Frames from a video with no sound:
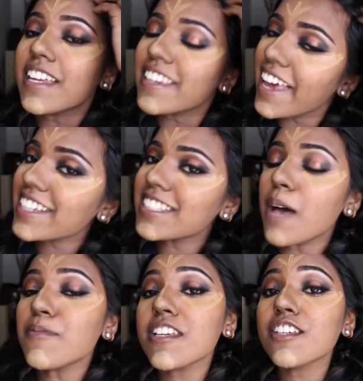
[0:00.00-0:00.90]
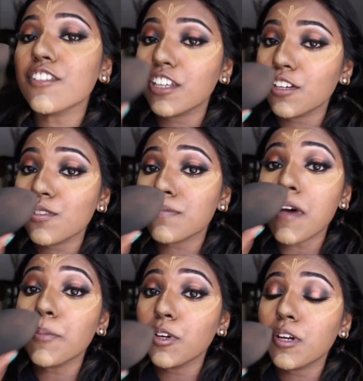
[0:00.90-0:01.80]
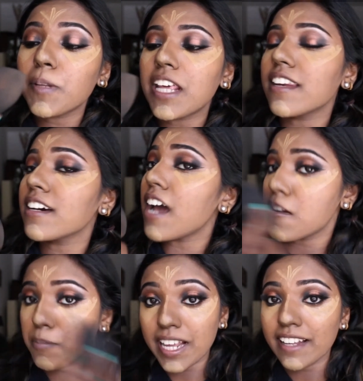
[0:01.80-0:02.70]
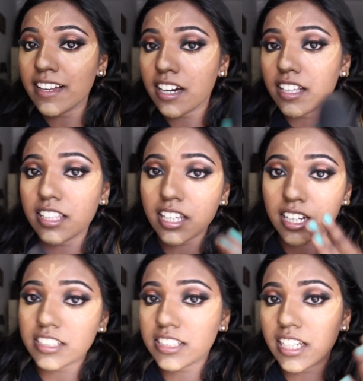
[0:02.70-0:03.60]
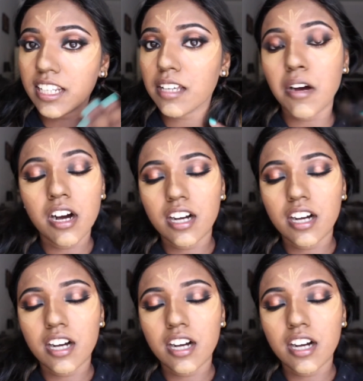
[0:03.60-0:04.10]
Next, I'm just going to use my beauty blender and blend the concealed